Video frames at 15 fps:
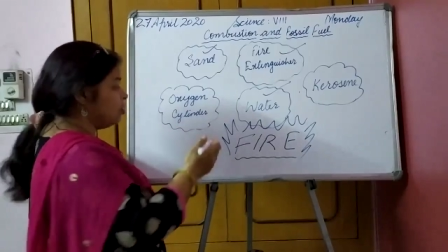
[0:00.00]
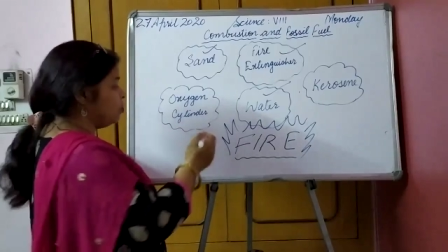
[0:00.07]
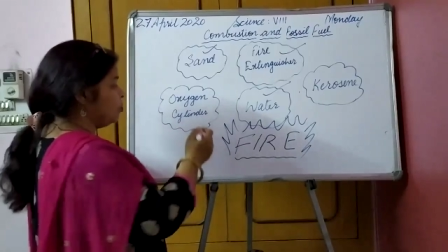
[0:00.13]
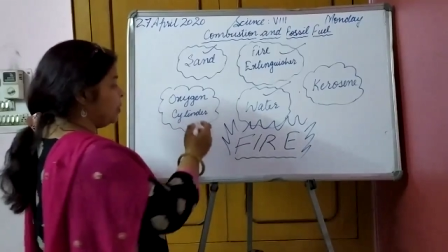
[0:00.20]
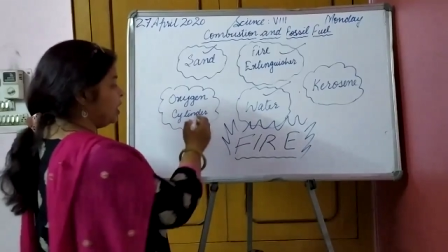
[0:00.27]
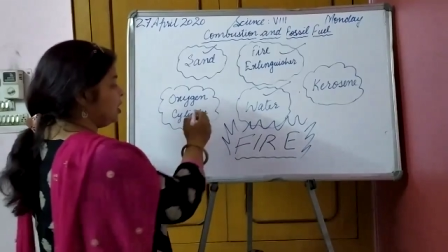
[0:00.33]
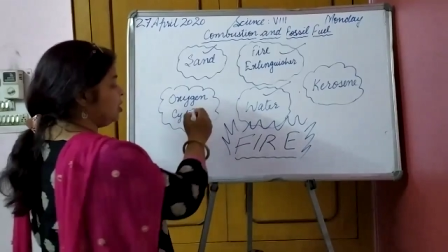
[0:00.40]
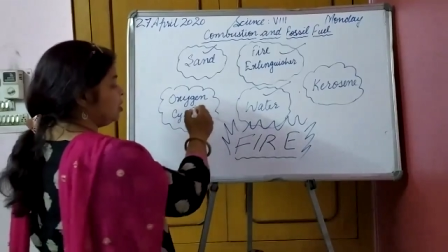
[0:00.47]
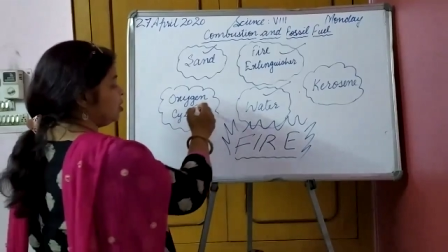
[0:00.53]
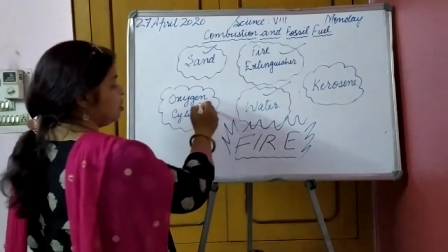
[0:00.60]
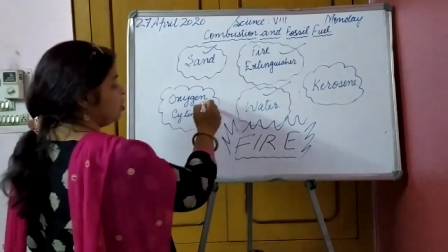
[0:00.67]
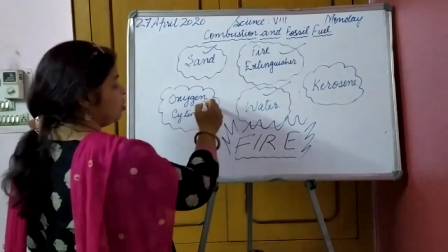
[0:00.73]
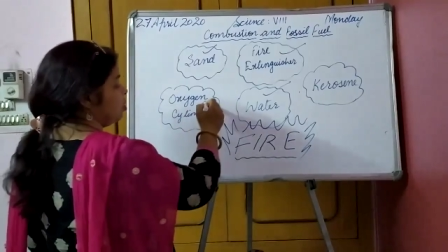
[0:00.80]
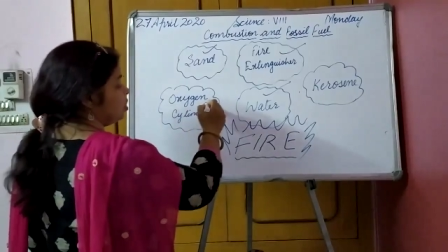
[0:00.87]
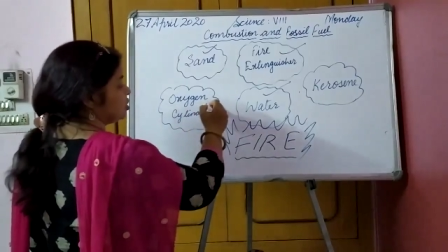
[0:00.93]
when
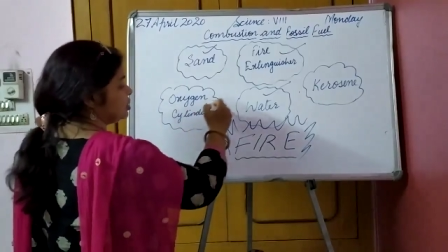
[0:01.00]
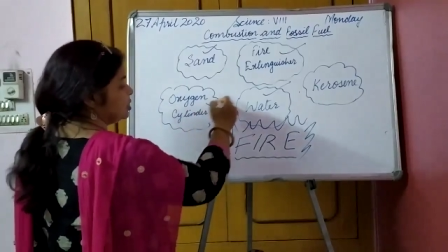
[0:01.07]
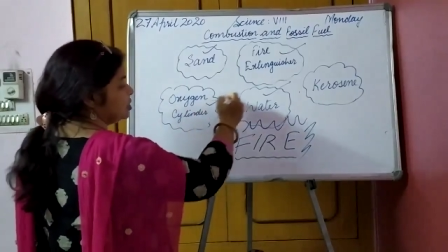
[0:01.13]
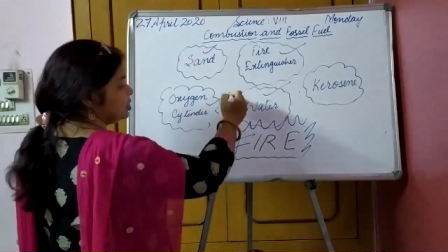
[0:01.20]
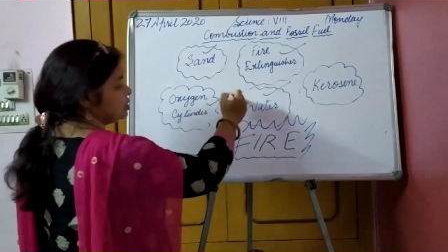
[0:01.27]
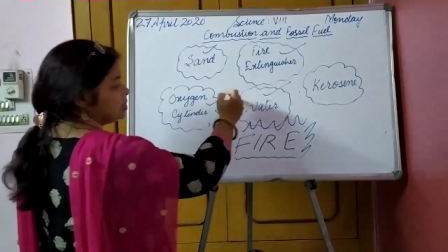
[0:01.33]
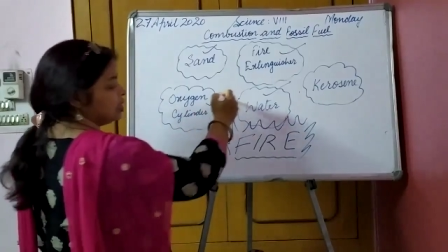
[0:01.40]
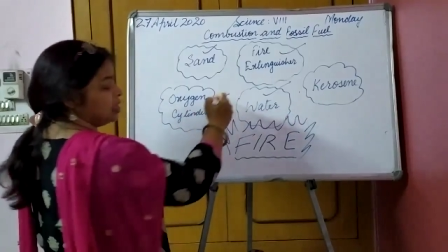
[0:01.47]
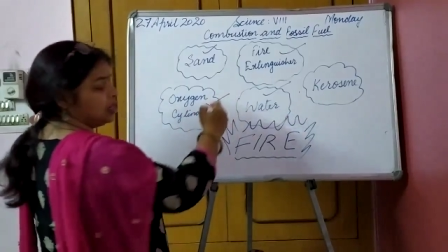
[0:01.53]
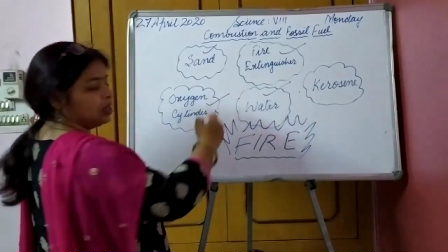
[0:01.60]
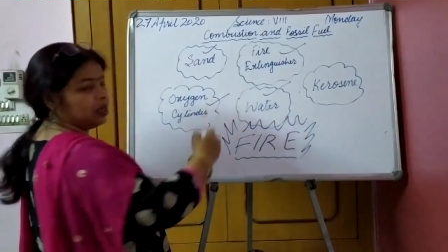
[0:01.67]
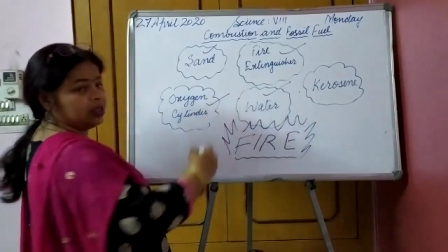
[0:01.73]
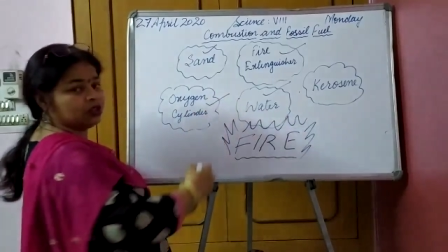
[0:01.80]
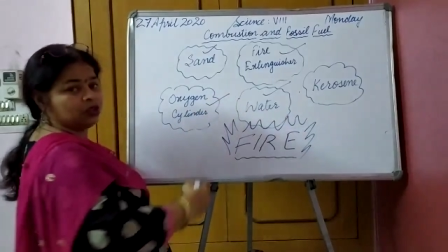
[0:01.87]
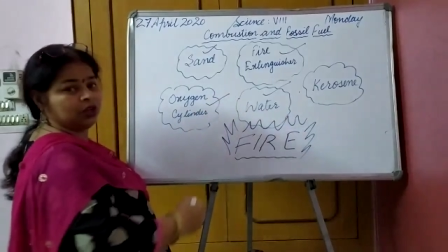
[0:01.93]
oxygen cylinder
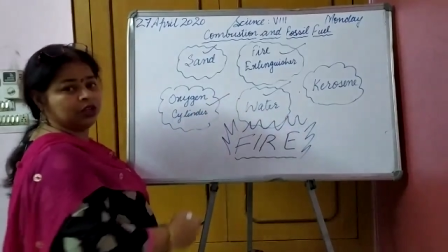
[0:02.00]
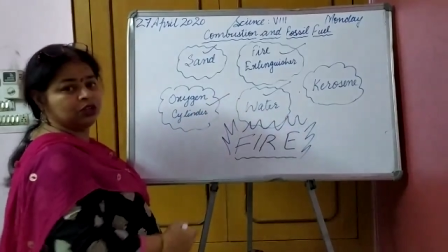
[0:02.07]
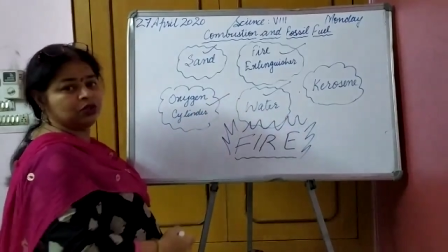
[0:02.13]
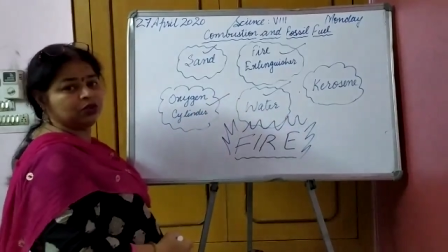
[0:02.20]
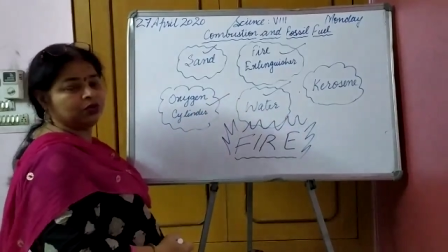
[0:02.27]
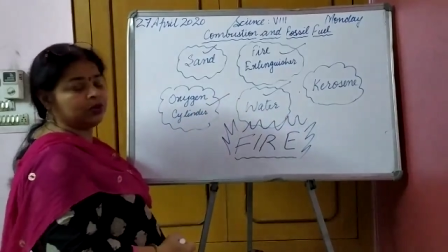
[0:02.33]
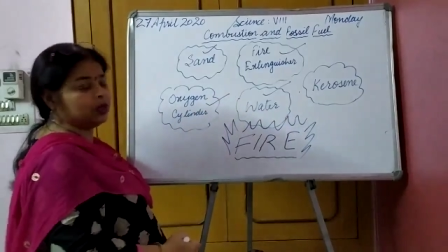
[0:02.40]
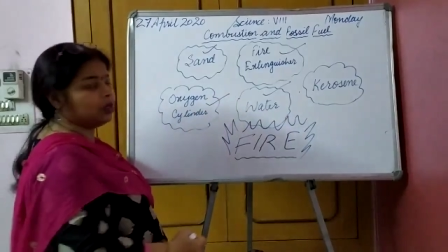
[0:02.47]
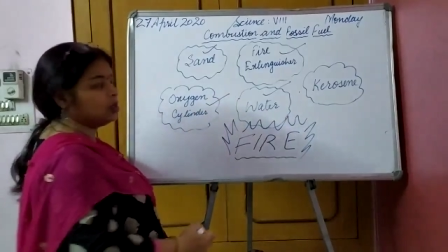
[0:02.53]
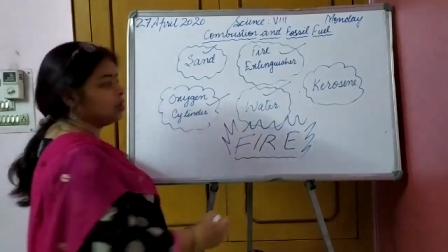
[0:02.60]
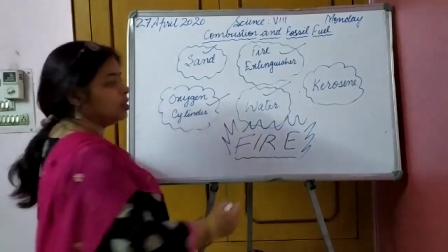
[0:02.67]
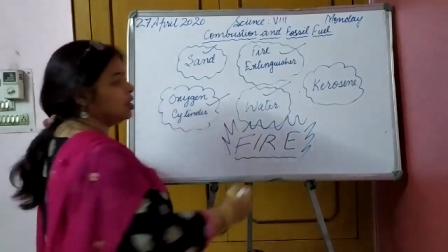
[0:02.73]
is going to work